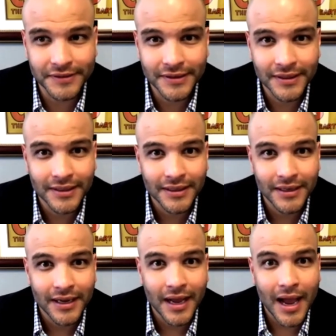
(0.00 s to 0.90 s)

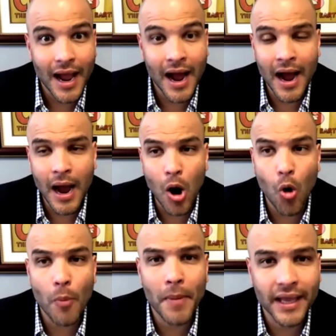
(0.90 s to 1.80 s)
Uh,
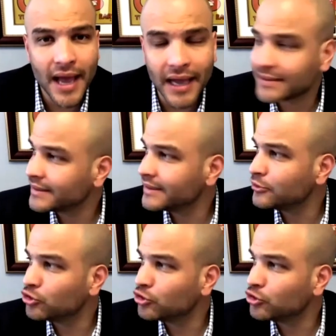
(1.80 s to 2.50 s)
oh my gosh,